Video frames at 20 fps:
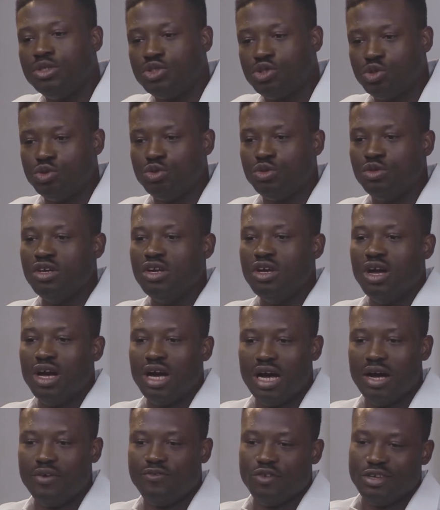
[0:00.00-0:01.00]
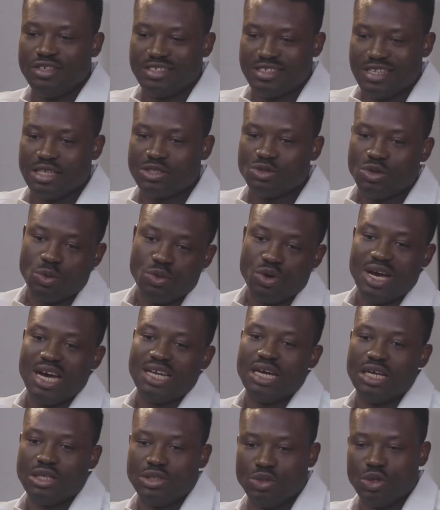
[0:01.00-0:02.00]
into, for instance, when we
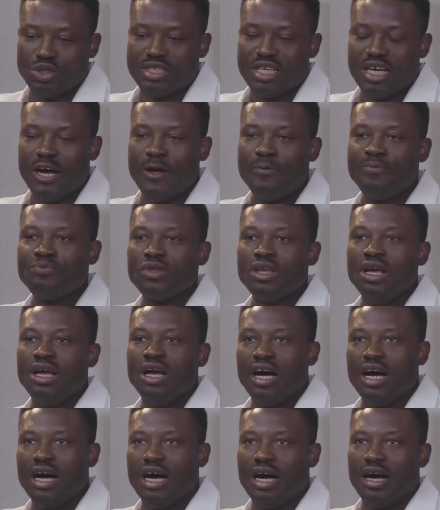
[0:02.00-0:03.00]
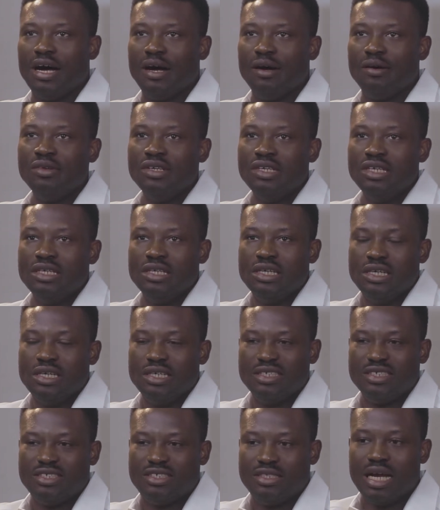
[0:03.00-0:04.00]
had our daughter,
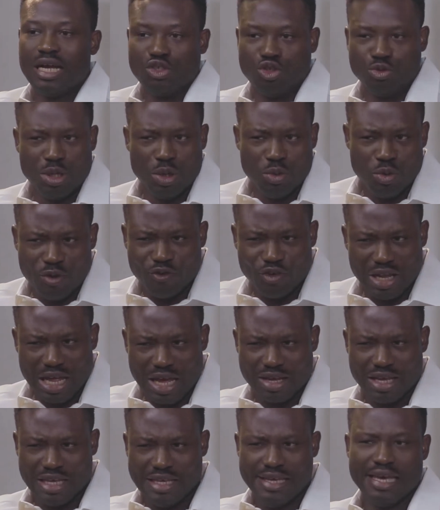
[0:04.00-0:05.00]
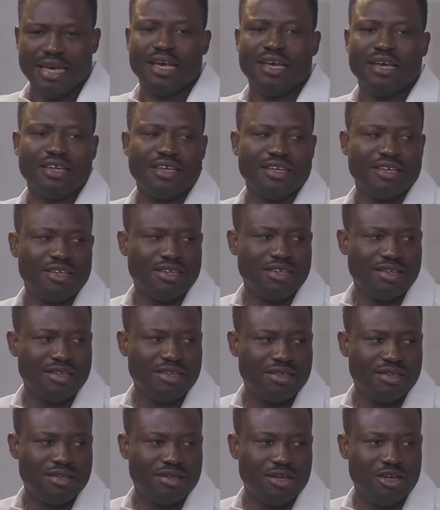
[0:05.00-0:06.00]
she had to be away for like a year,
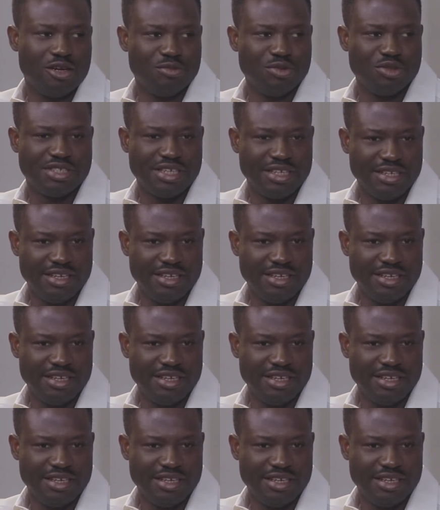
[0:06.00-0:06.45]
almost a